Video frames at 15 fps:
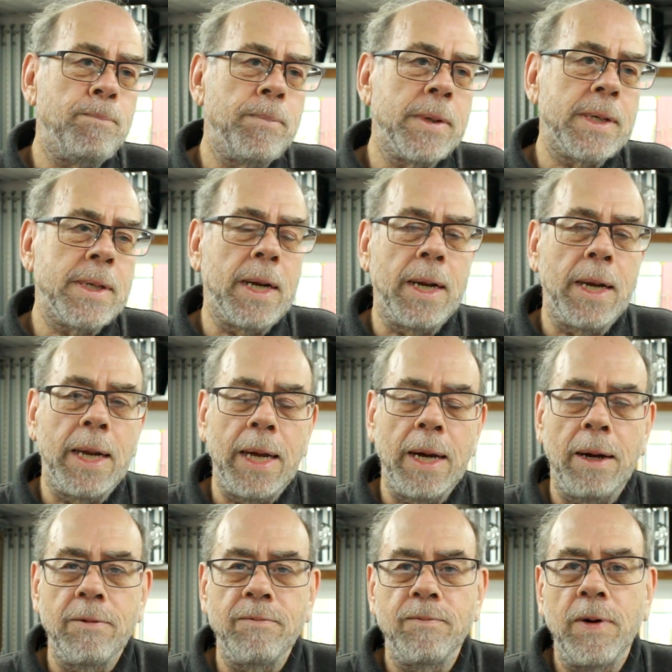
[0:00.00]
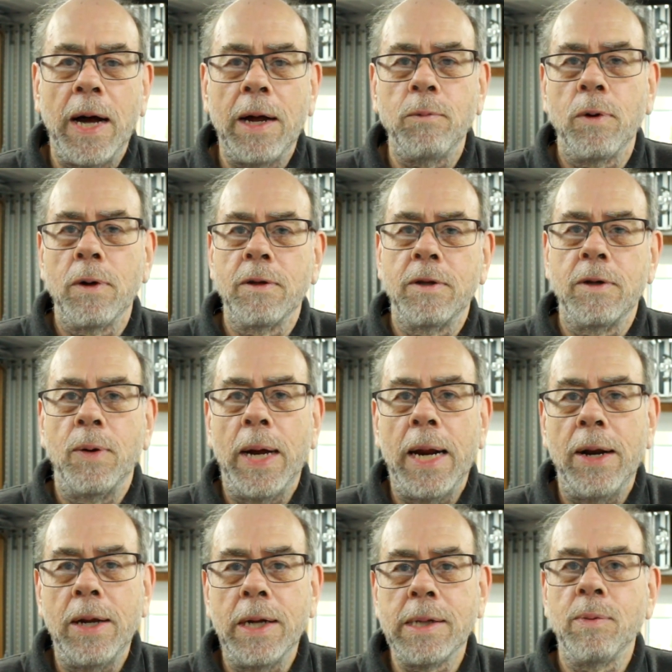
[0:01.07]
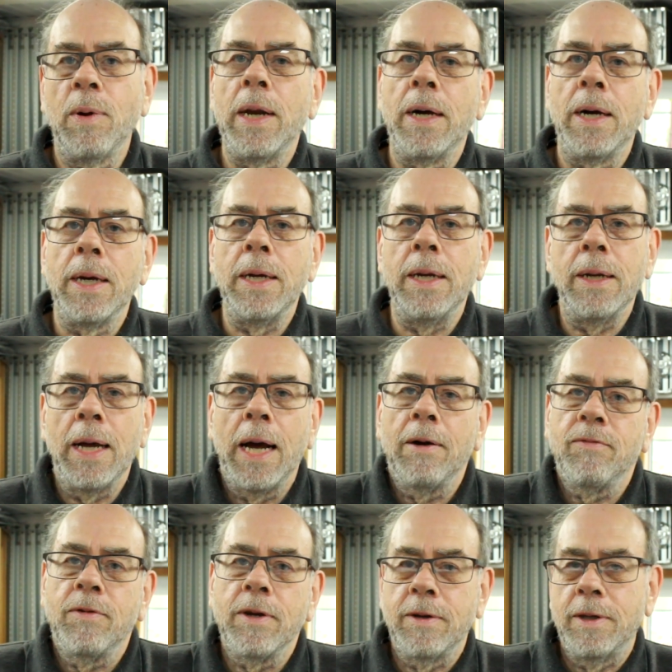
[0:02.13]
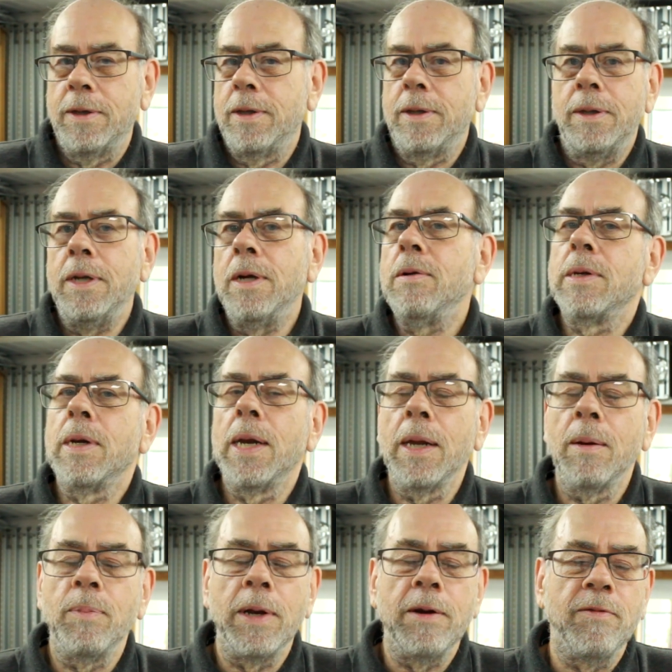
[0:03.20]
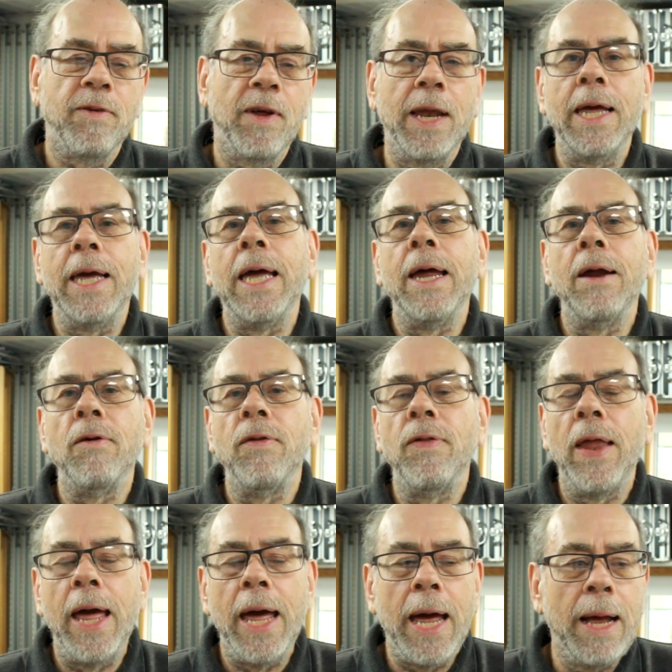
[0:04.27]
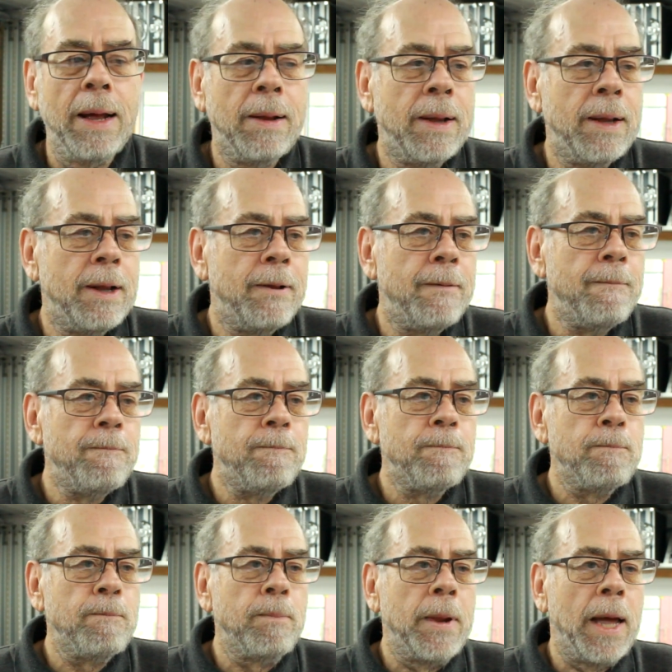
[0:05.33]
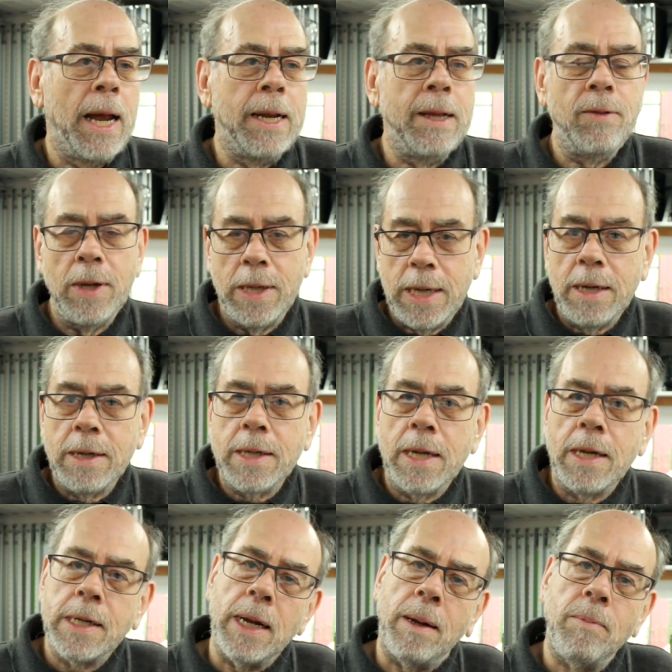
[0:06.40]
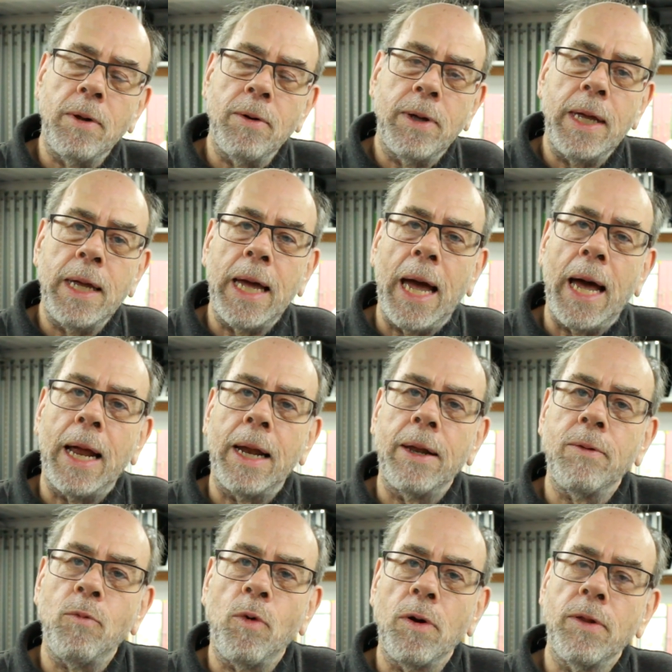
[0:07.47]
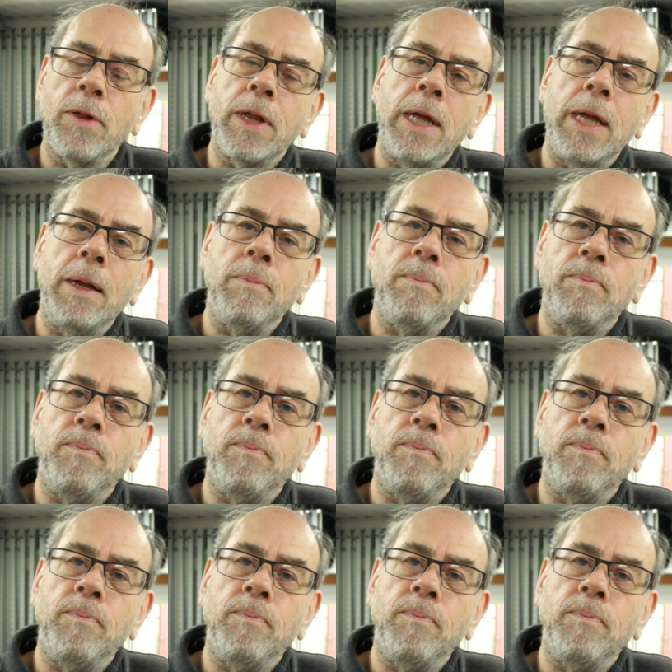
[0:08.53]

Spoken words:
Certainly I've had one or two areas when I have to use a little bit of filling here and there, and in this instance I'm looking at one of the